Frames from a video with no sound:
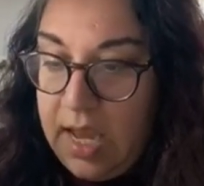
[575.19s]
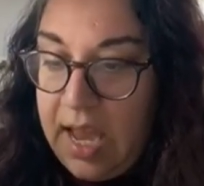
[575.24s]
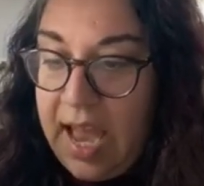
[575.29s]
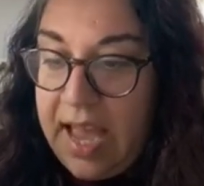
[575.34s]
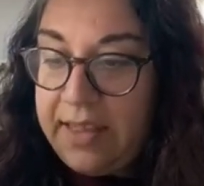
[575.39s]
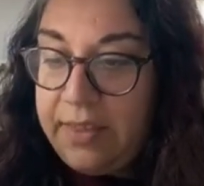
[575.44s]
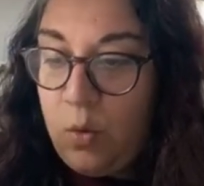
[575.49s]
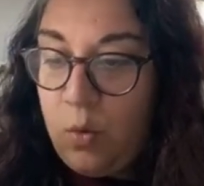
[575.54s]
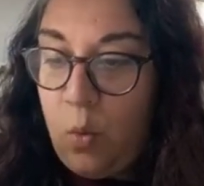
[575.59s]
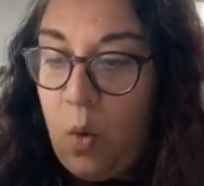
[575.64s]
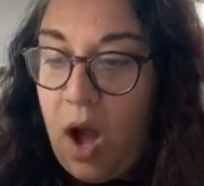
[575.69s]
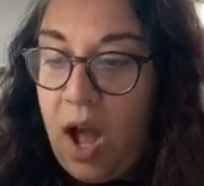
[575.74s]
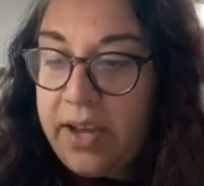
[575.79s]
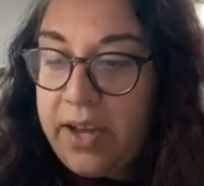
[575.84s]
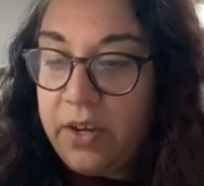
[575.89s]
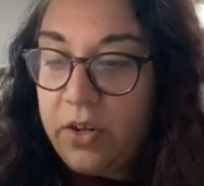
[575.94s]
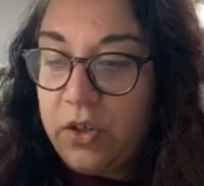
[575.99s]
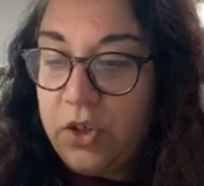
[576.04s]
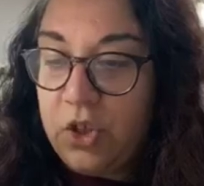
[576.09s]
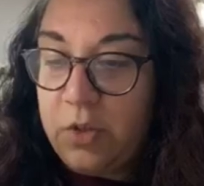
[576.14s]
And the
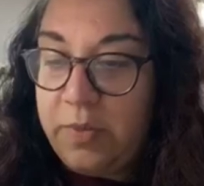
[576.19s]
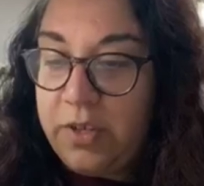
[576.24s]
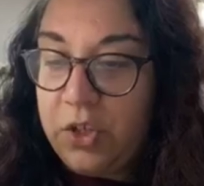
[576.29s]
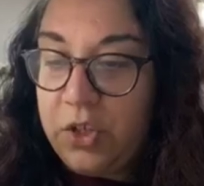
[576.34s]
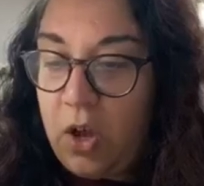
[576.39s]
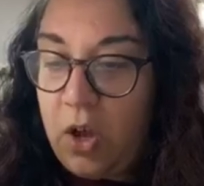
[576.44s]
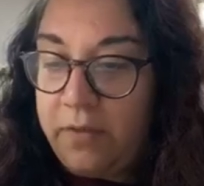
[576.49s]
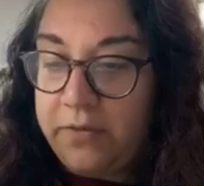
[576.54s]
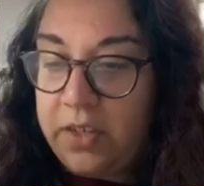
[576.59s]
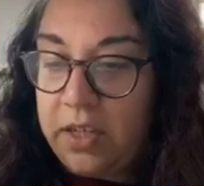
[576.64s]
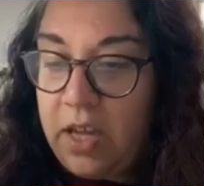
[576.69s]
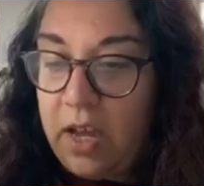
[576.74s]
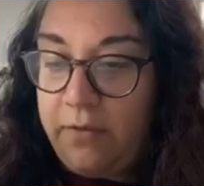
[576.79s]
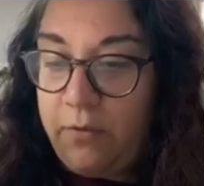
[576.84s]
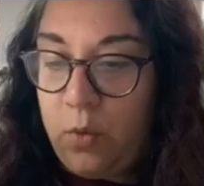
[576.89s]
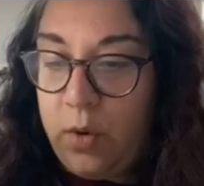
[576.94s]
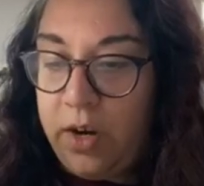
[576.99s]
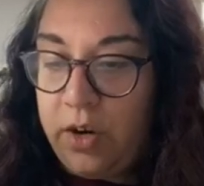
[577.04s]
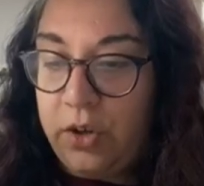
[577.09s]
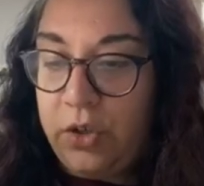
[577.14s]
wire should be soft
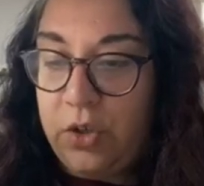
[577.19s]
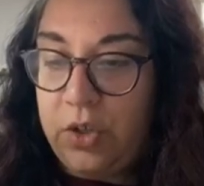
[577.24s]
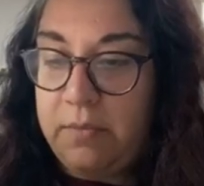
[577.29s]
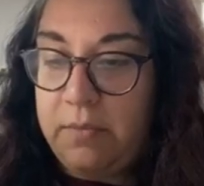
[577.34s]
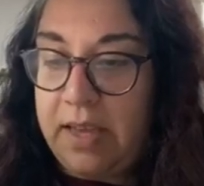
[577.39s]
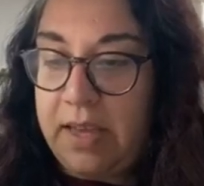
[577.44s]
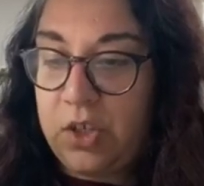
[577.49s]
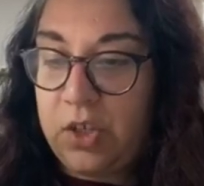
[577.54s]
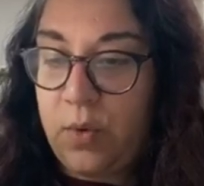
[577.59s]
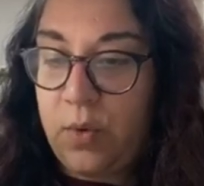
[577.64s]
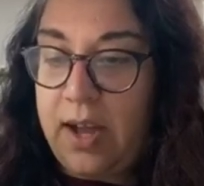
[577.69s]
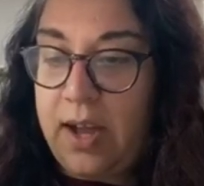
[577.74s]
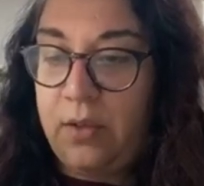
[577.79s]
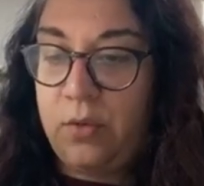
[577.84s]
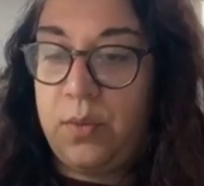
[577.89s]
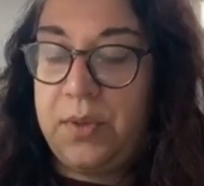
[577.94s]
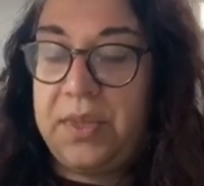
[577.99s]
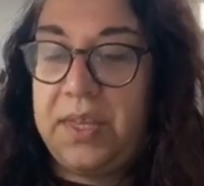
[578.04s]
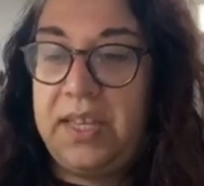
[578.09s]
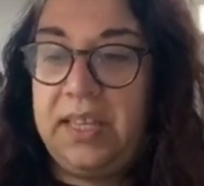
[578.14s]
enough where you can mess
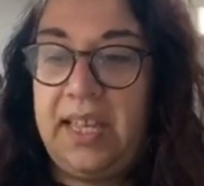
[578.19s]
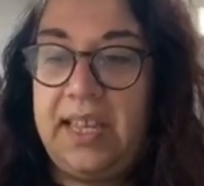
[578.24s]
around with it.